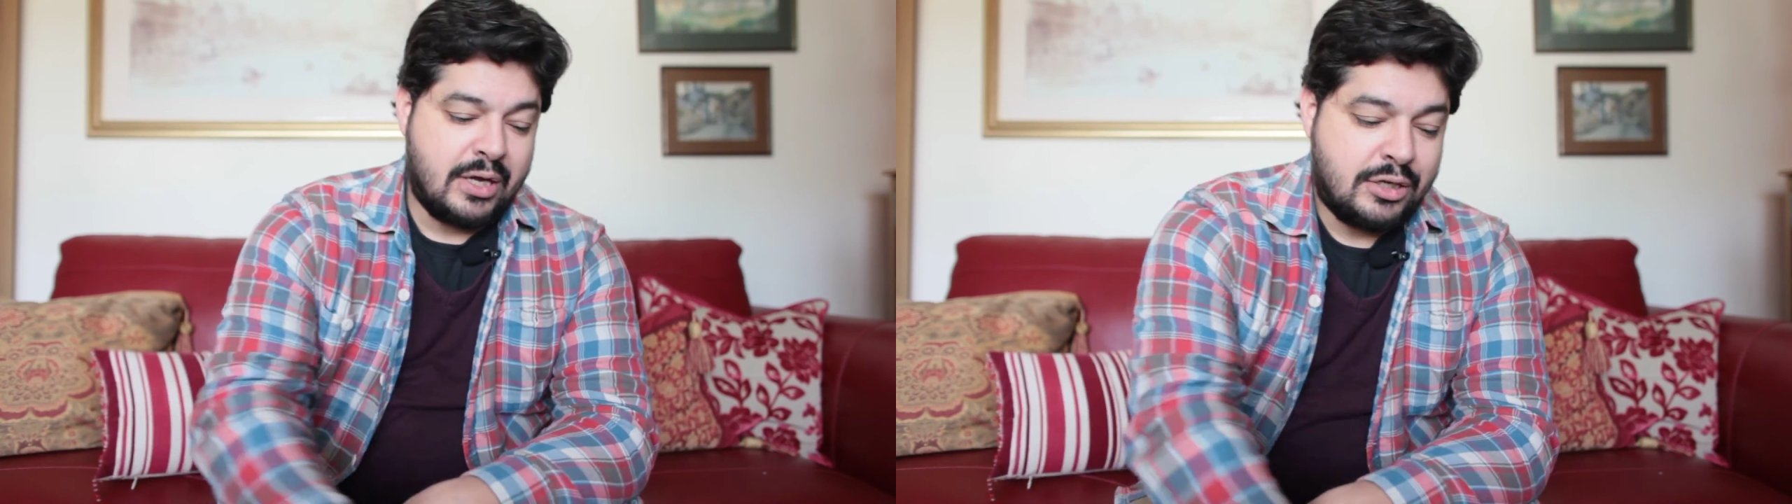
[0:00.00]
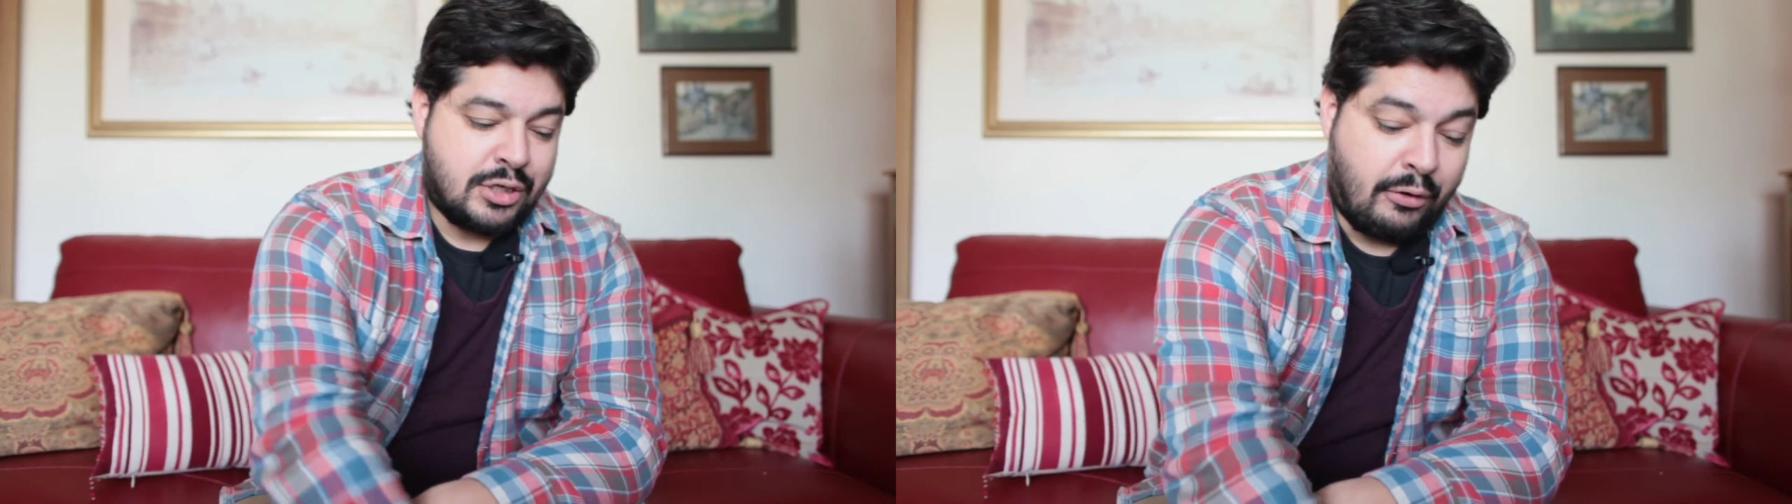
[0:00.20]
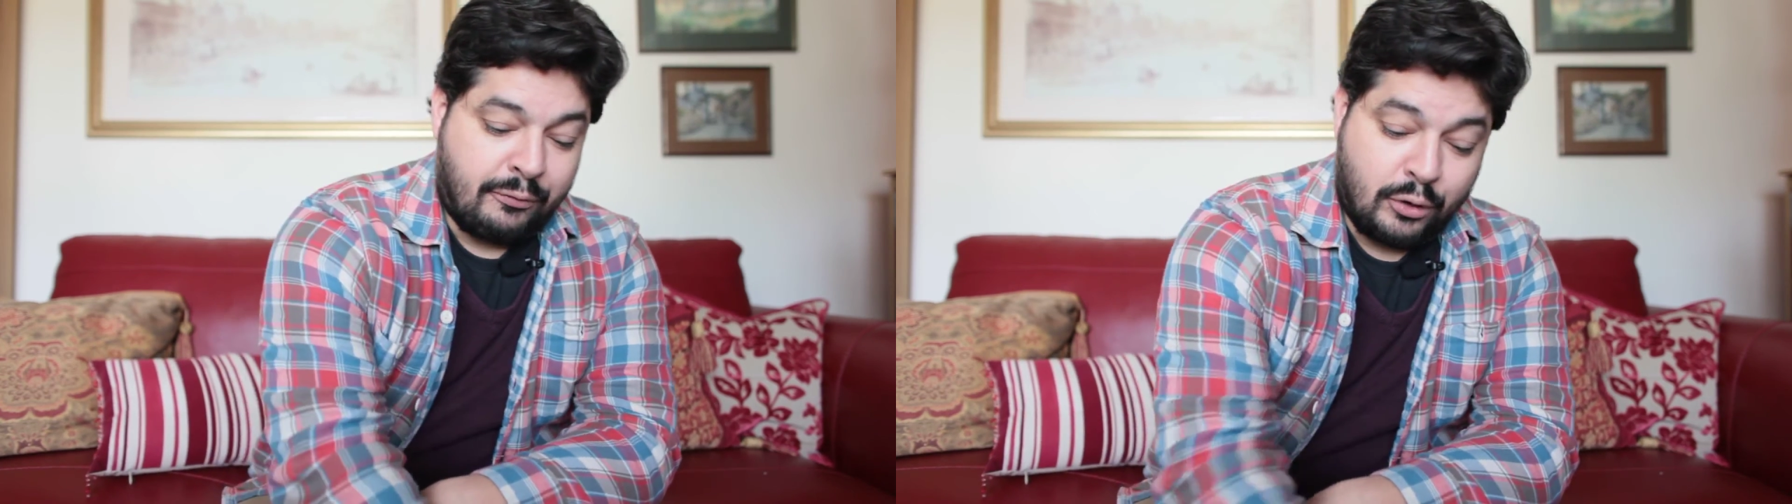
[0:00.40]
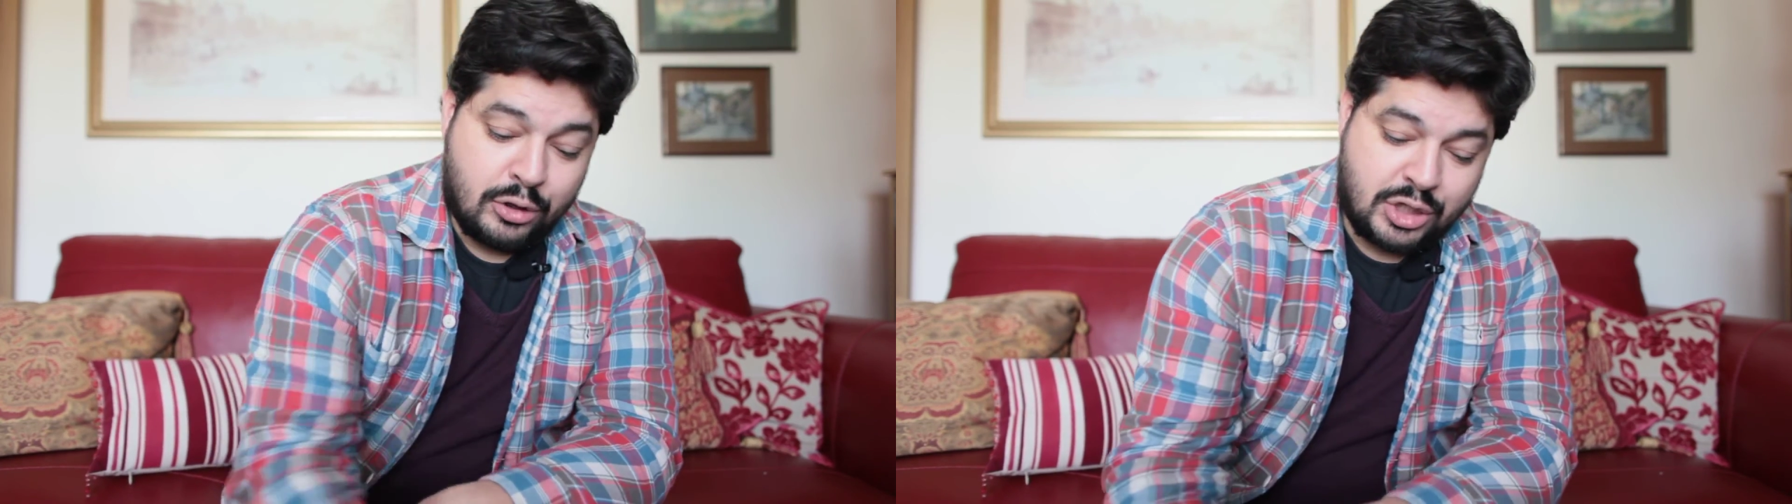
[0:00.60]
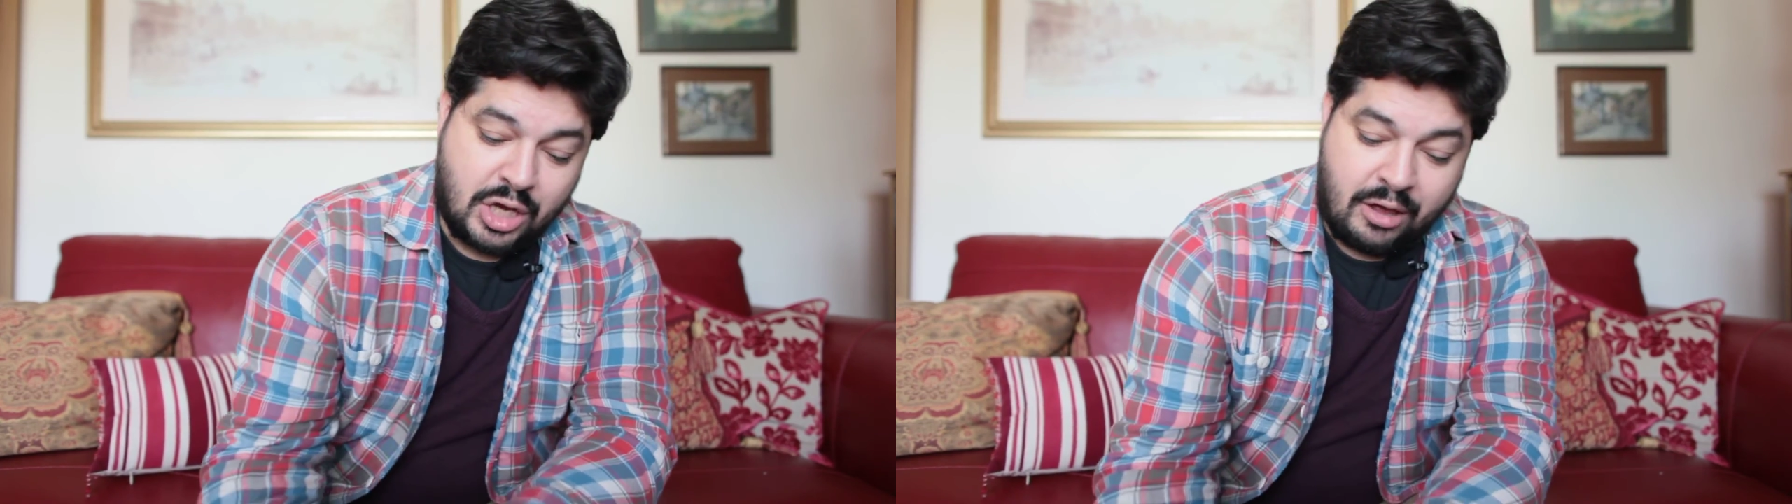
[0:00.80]
So
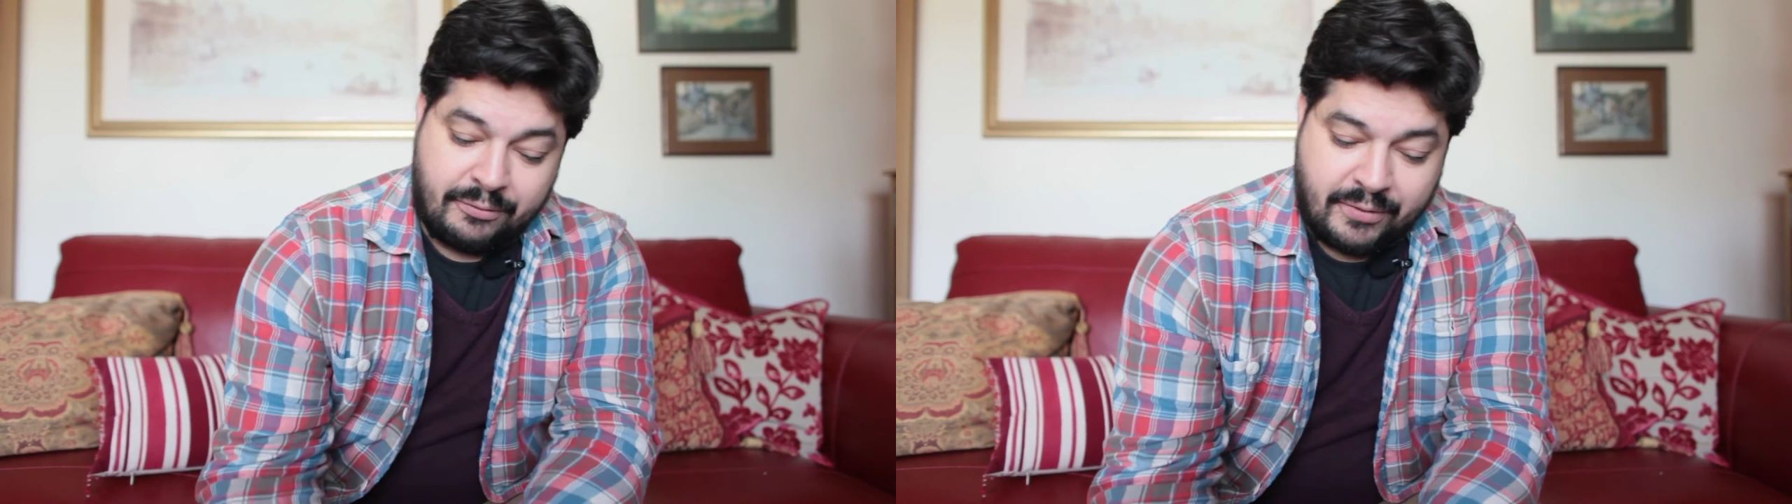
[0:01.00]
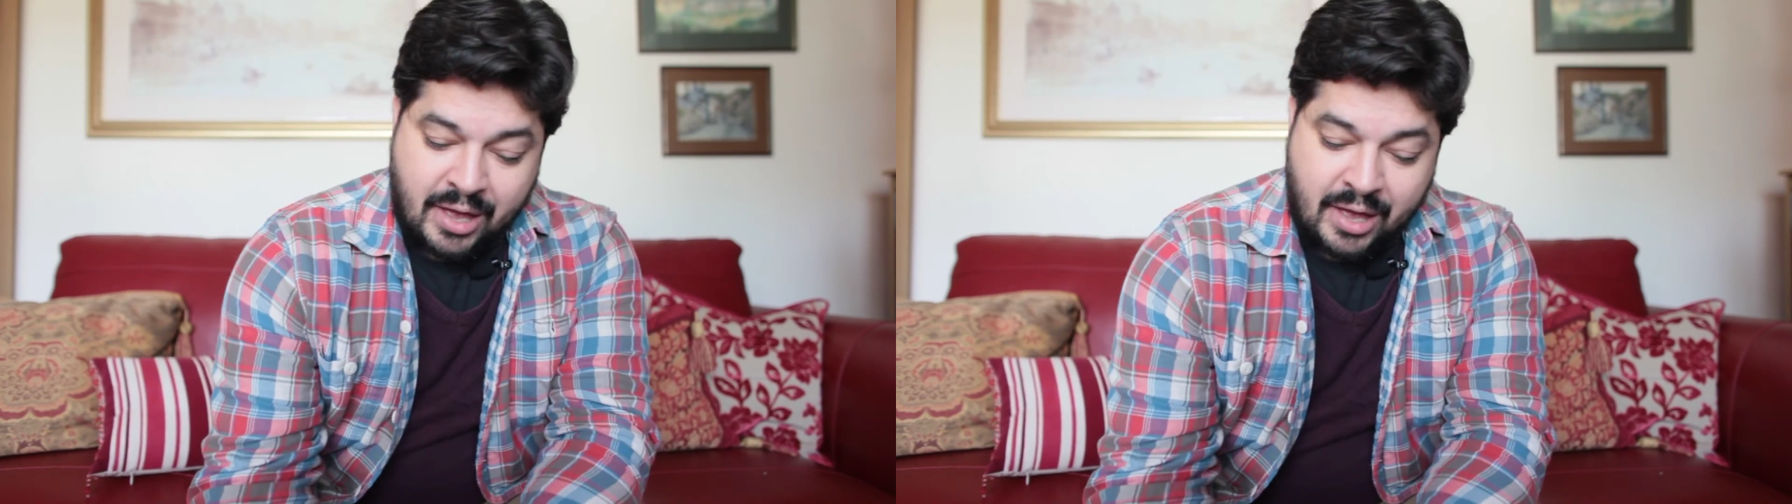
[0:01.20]
first off,